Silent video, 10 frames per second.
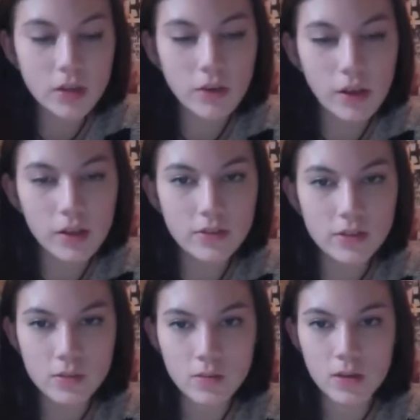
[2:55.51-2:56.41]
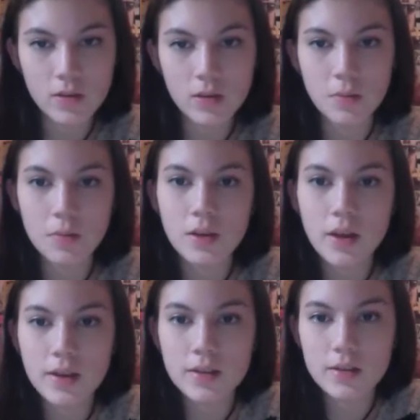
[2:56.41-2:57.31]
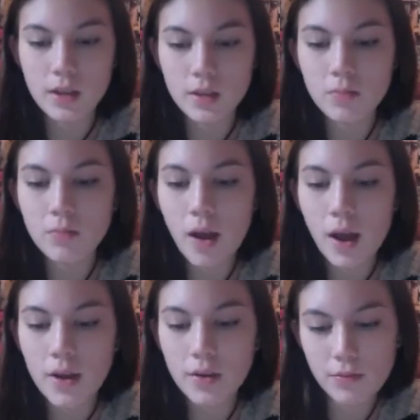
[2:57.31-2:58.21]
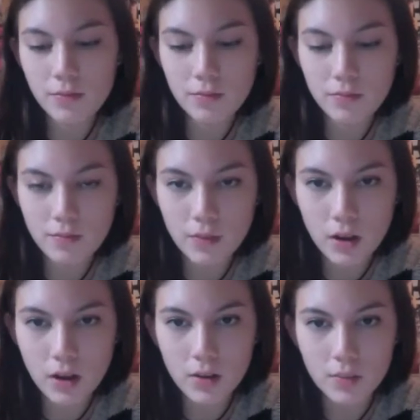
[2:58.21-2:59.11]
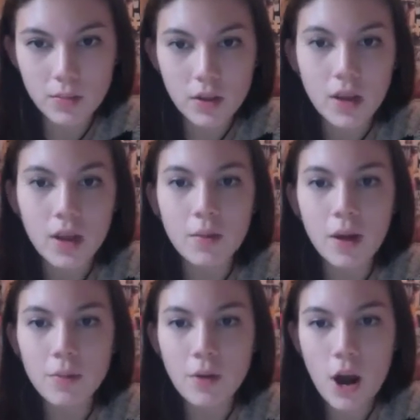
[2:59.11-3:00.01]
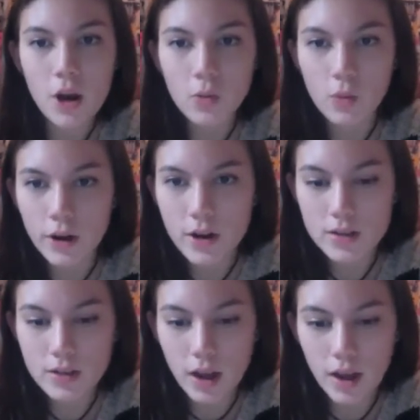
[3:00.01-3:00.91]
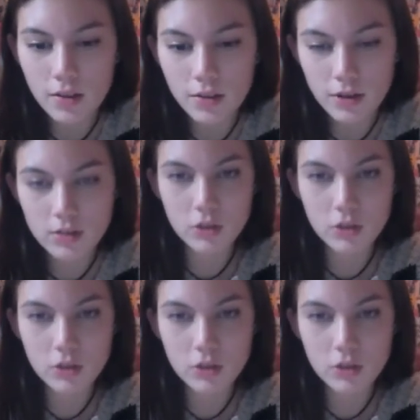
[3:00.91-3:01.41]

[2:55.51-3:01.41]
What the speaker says: relevant to me because in my prior works there's a